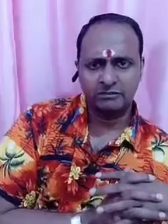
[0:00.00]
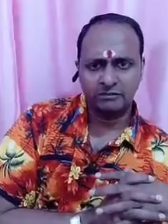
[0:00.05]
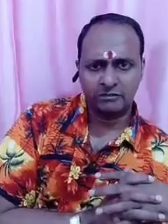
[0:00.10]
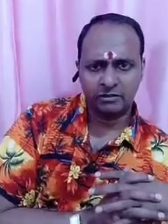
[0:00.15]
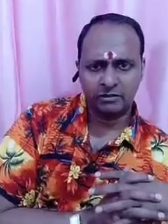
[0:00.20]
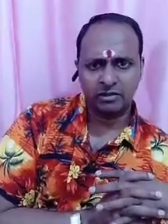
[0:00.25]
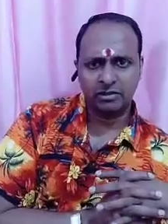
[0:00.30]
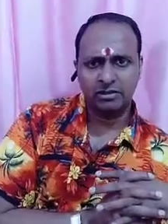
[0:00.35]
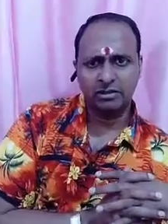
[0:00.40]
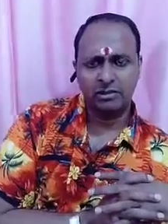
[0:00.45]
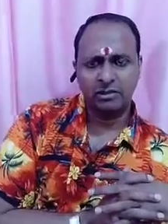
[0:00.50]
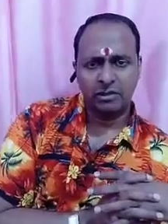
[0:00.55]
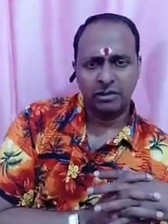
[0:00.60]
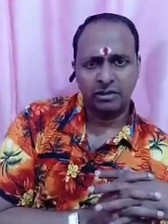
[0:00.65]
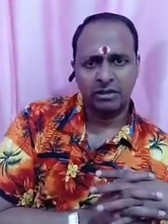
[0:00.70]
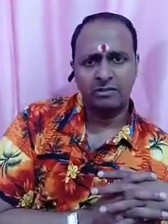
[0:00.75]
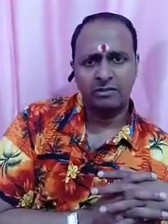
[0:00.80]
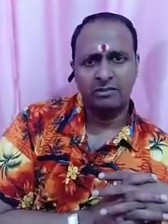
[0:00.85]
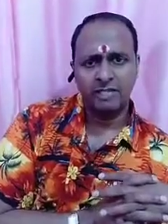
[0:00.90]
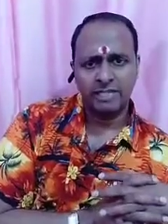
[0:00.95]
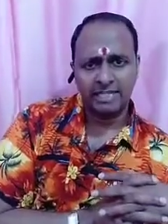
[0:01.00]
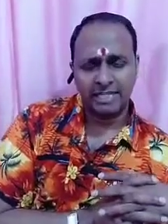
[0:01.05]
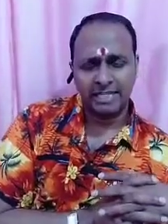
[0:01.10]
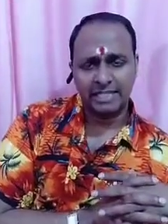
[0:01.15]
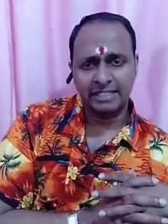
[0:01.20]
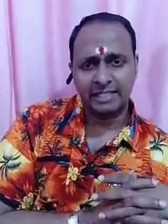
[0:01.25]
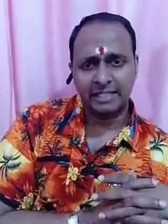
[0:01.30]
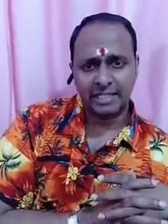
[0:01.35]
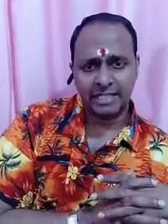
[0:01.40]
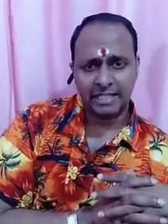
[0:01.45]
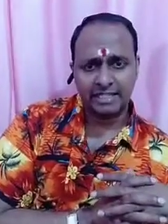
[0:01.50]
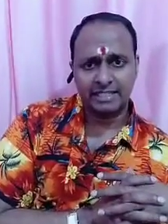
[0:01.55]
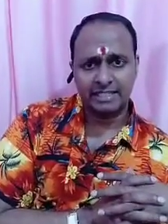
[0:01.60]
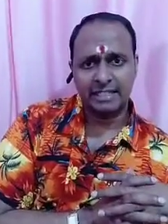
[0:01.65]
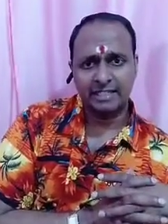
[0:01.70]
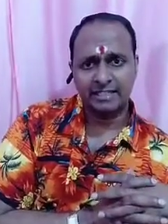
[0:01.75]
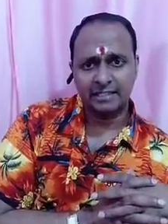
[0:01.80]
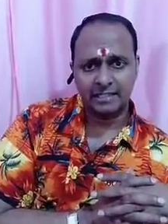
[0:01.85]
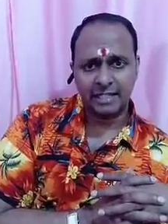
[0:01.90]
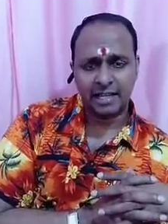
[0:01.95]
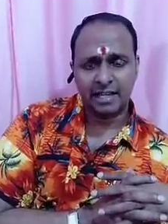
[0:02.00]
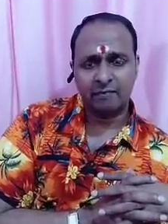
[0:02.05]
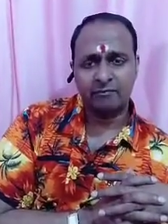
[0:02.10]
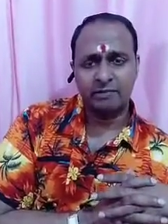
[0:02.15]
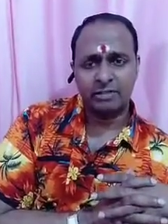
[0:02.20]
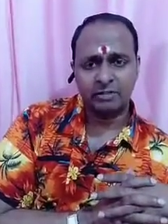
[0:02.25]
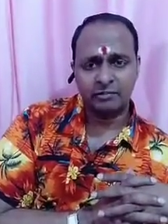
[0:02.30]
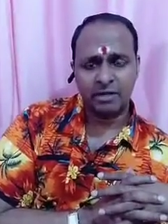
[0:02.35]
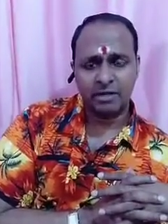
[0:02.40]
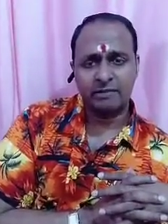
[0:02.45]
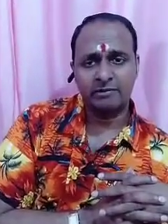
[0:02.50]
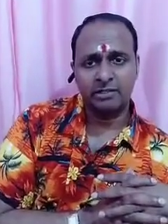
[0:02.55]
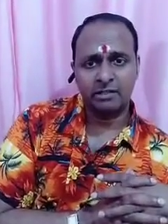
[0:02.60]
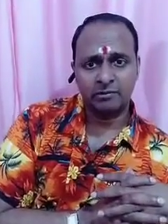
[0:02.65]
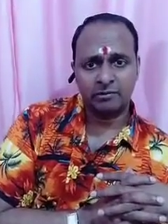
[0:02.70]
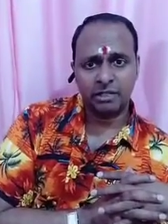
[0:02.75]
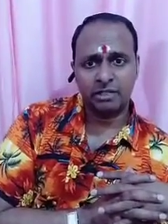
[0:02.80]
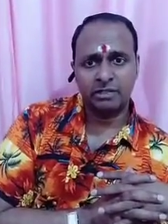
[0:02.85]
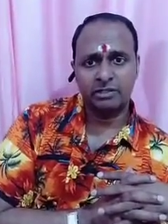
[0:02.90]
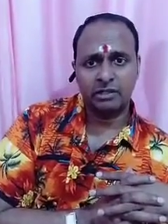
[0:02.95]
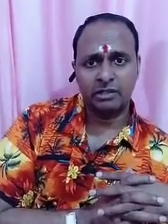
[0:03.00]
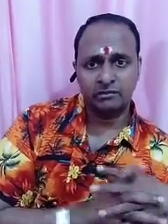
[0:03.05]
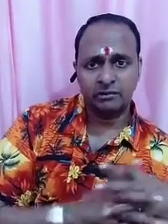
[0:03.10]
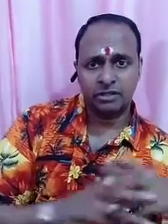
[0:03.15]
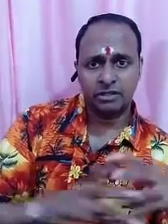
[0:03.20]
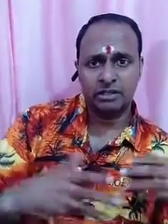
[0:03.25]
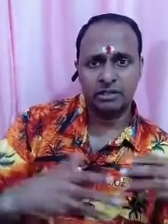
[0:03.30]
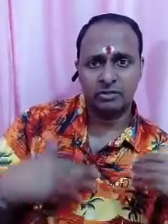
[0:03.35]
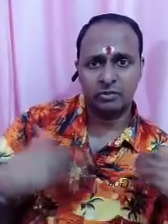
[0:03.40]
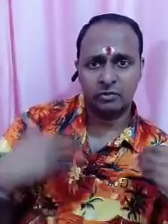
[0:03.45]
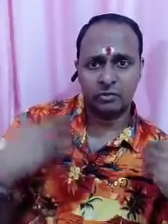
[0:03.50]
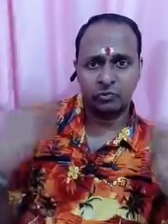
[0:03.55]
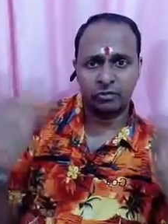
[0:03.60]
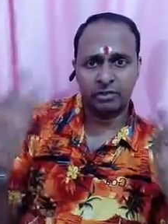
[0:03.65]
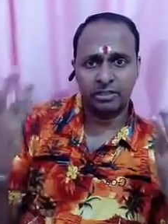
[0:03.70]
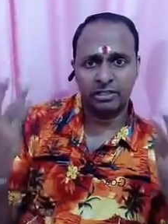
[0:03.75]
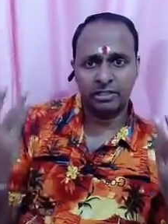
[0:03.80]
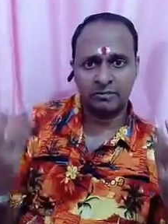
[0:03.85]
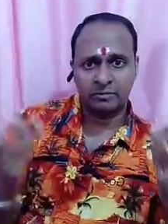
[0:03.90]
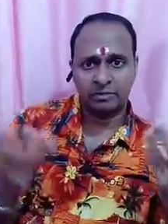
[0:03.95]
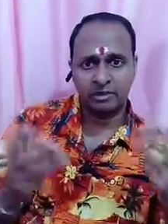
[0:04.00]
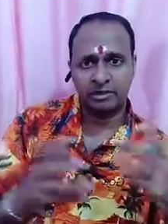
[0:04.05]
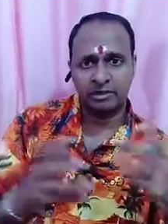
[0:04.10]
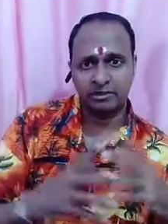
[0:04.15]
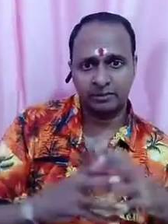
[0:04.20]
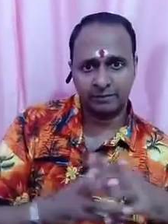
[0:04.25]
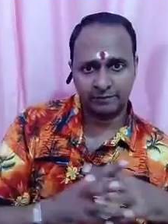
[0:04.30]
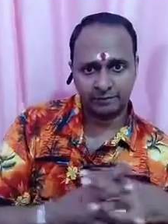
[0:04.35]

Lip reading: Okay, we think the lesser the time we spend with the patient, we are a super expert.